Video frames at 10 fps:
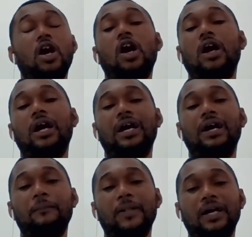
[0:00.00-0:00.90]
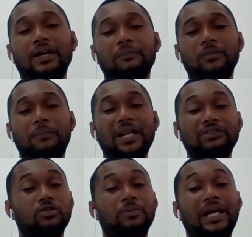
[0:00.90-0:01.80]
or a
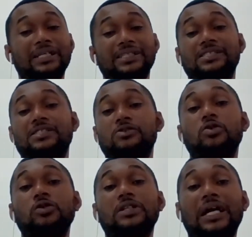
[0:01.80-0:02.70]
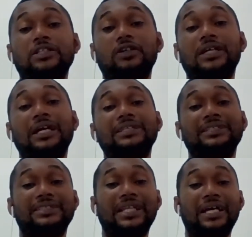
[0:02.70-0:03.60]
platform like this, you could actually
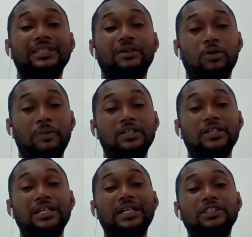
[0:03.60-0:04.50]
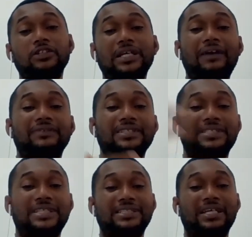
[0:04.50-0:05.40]
understand the problem. You can actually have this
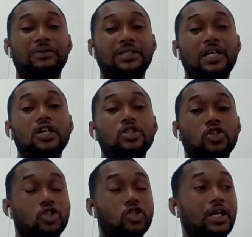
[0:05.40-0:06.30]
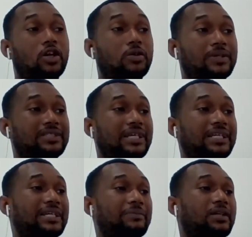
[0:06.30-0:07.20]
data with socioeconomics
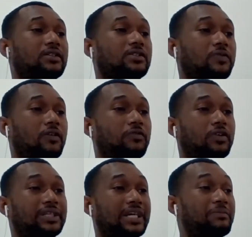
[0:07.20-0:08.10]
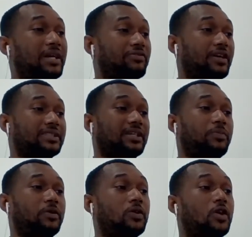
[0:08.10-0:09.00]
data, because for the Gambia, for
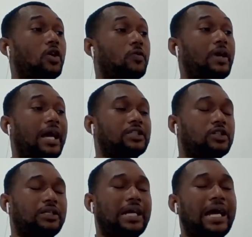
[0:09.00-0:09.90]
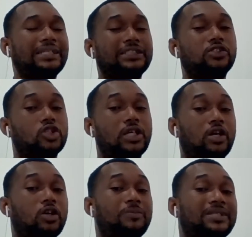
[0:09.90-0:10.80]
example, we are actually adding
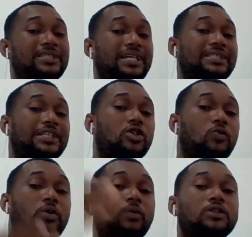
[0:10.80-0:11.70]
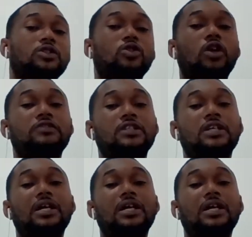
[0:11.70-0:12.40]
socioeconomics data. So we want to know if